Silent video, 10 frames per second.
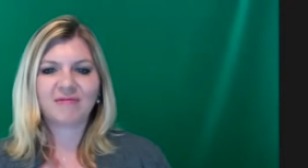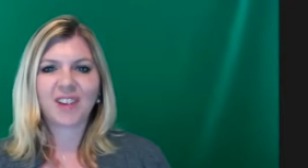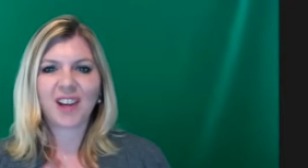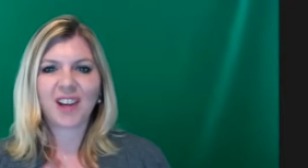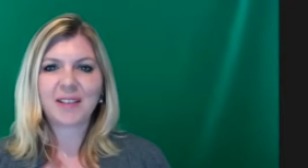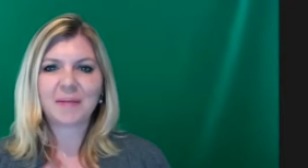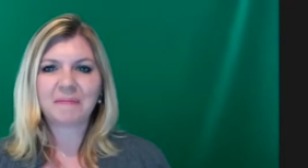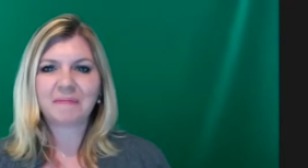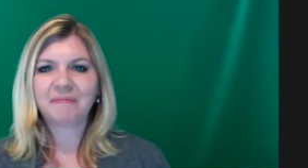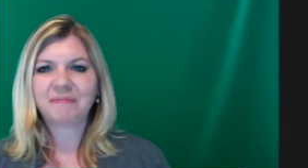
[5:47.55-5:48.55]
Awesome.
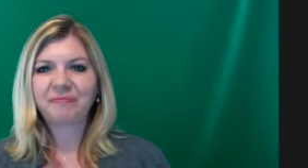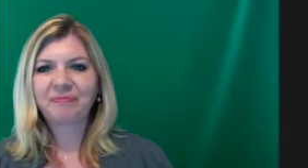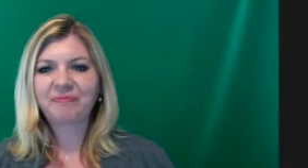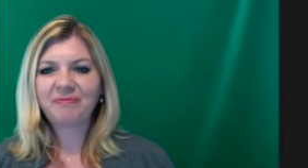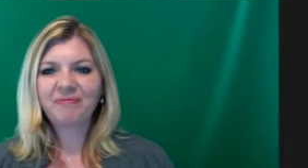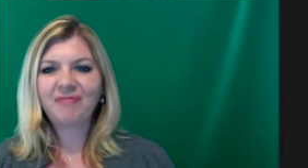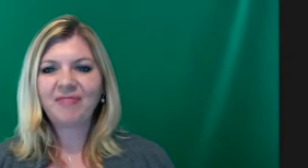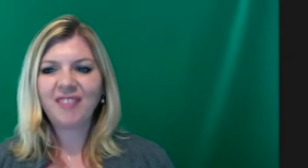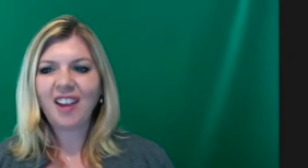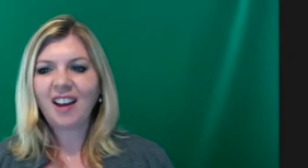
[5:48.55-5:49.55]

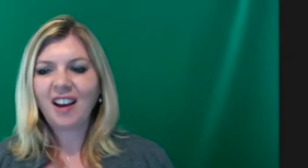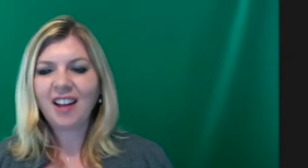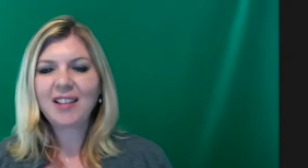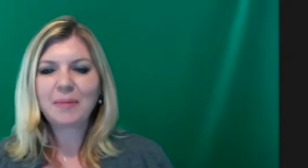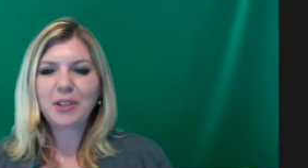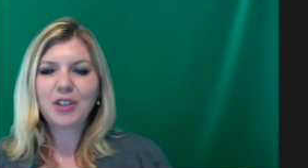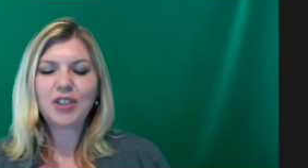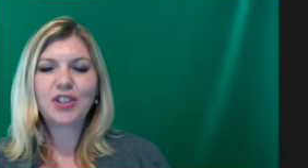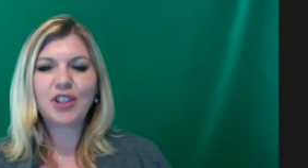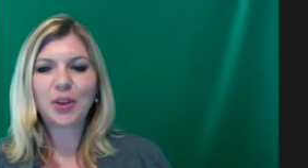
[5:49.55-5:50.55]
Awesome. So you
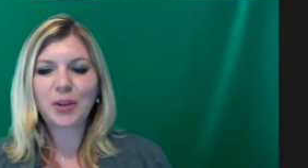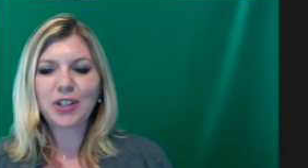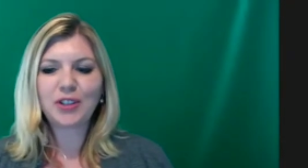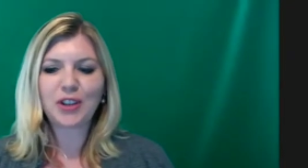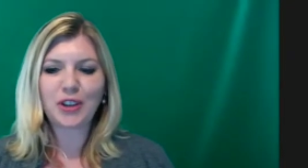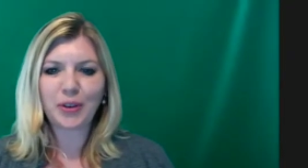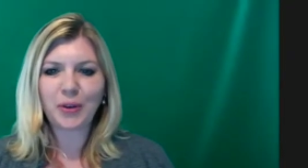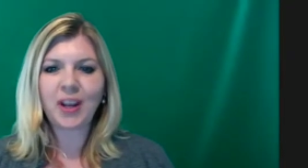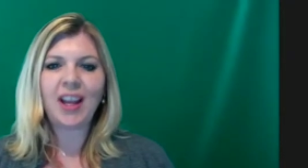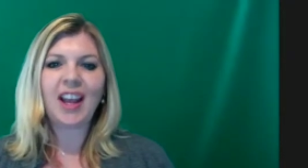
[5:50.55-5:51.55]
just took what you
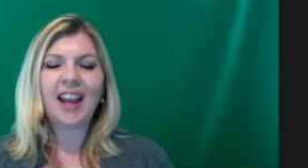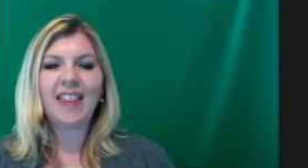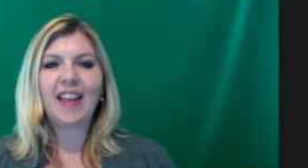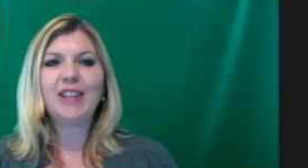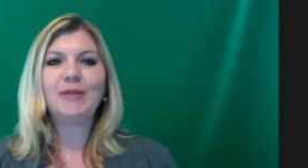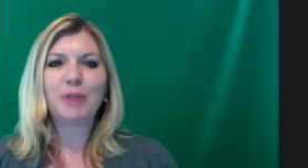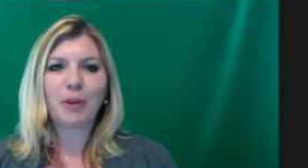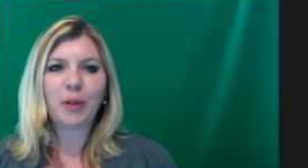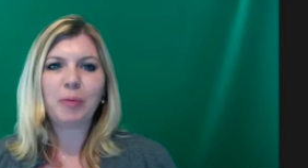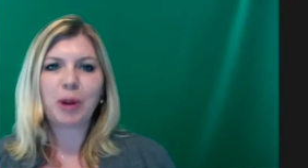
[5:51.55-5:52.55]
knew, and then you
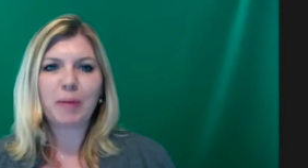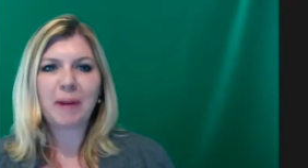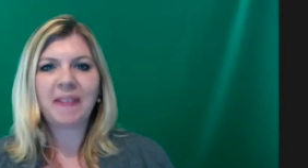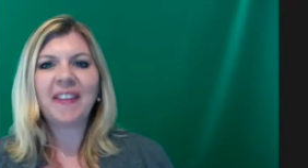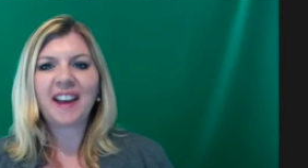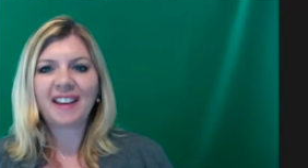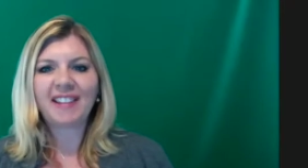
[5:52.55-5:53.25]
wrote the book about that.